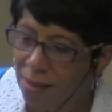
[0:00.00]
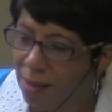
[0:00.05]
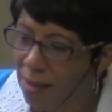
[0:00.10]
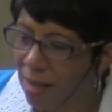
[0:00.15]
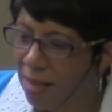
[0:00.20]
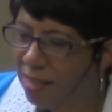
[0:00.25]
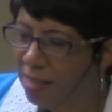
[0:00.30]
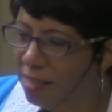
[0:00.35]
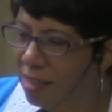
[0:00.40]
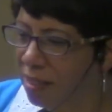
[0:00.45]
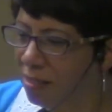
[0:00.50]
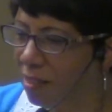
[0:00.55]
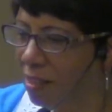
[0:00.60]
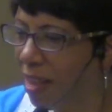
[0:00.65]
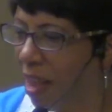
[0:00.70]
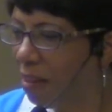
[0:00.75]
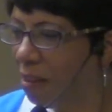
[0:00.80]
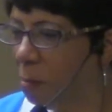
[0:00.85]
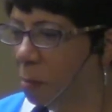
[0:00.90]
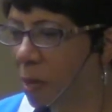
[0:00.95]
And it doesn't
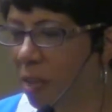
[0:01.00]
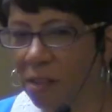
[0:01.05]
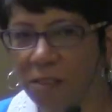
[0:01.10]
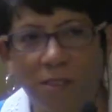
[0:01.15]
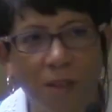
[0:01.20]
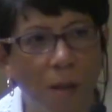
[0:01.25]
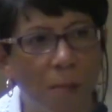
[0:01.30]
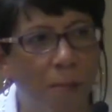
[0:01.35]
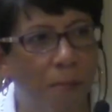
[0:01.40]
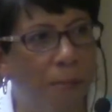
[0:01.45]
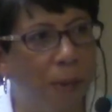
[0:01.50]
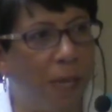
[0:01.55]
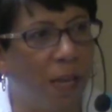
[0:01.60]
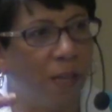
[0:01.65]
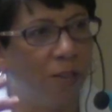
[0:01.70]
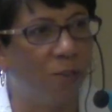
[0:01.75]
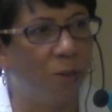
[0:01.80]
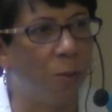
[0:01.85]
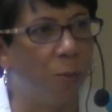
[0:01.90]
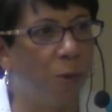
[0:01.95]
have to be some
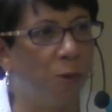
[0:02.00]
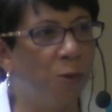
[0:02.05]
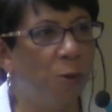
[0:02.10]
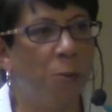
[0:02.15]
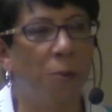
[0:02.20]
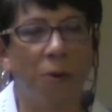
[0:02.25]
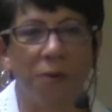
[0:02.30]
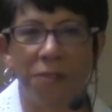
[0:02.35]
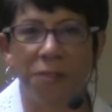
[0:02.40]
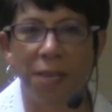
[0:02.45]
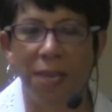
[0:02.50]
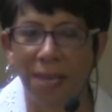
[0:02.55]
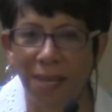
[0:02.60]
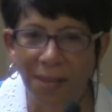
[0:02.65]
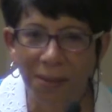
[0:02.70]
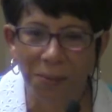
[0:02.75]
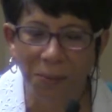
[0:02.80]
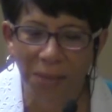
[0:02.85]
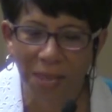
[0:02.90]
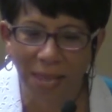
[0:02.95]
big super duper
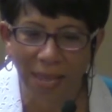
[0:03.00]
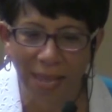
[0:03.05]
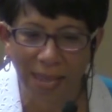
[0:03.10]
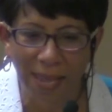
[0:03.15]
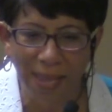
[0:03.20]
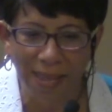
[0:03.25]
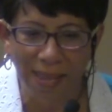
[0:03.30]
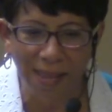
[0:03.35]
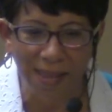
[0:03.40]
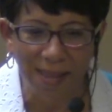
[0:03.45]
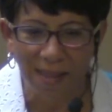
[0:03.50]
thing, okay?